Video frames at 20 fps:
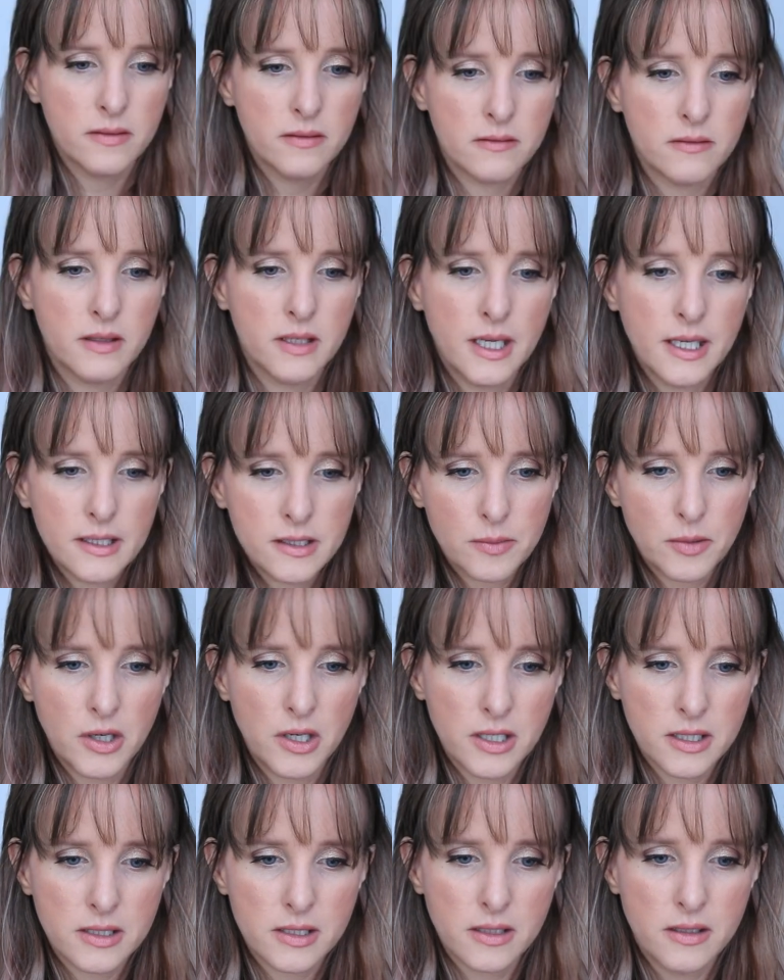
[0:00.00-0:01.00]
The next
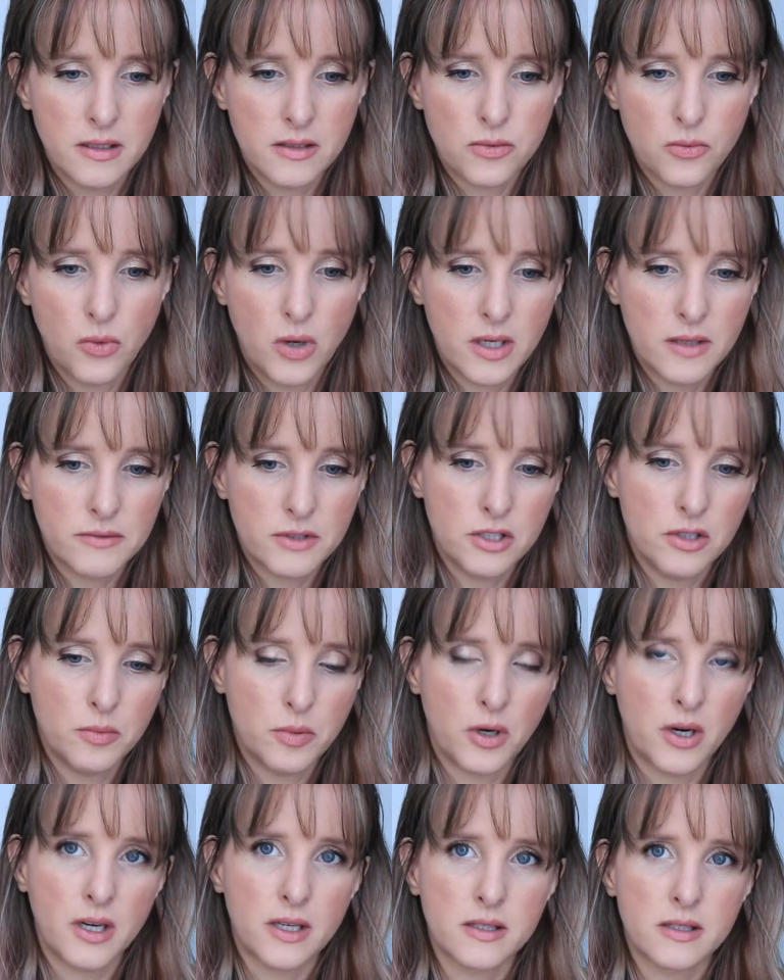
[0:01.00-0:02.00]
product is one of two
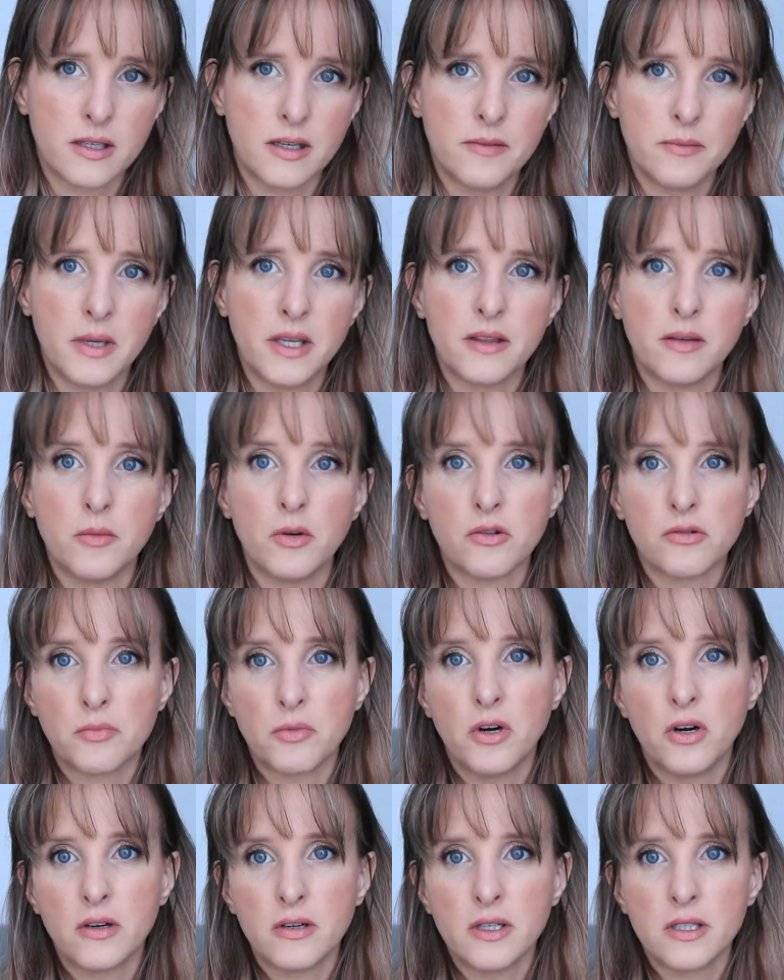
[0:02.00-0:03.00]
products that I've made the most
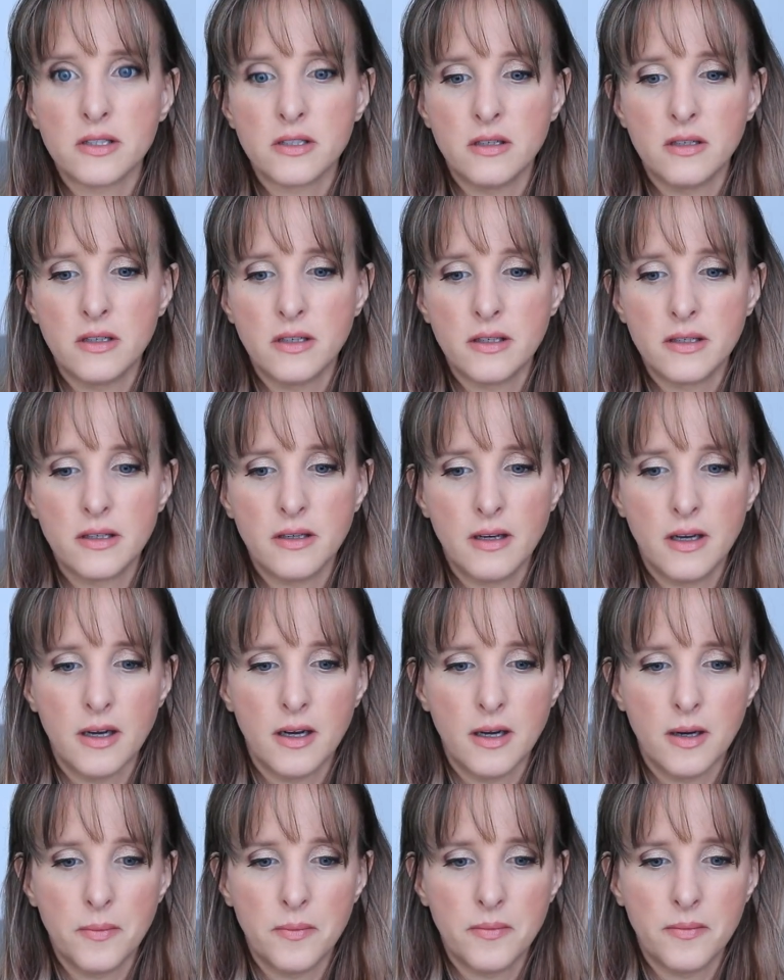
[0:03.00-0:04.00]
progress on,
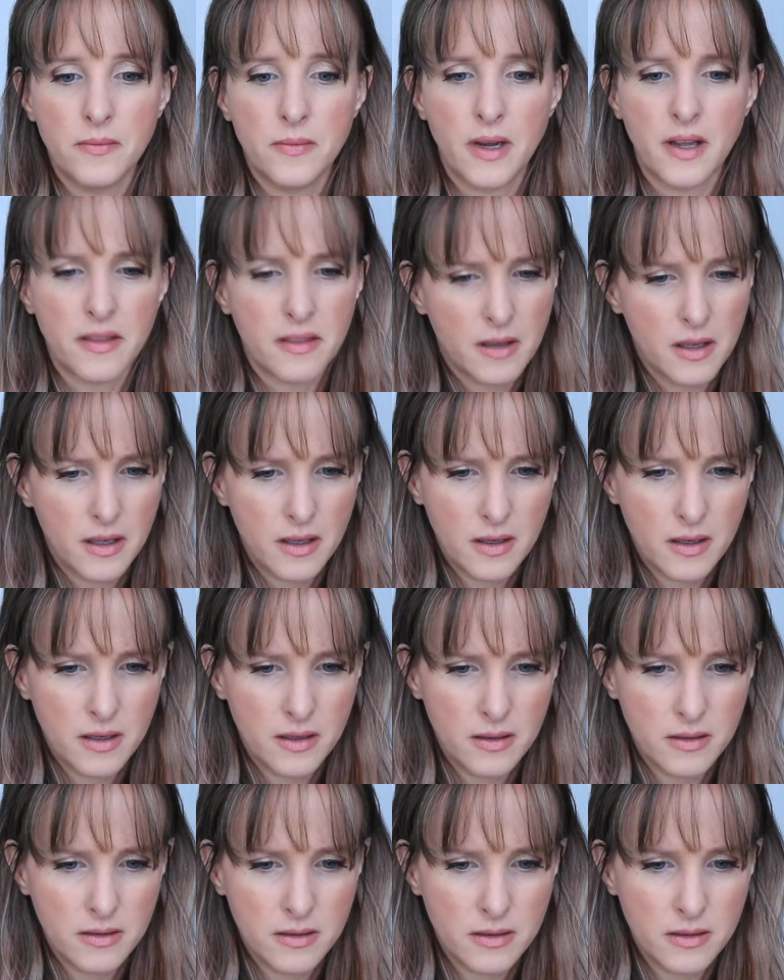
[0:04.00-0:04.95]
I think.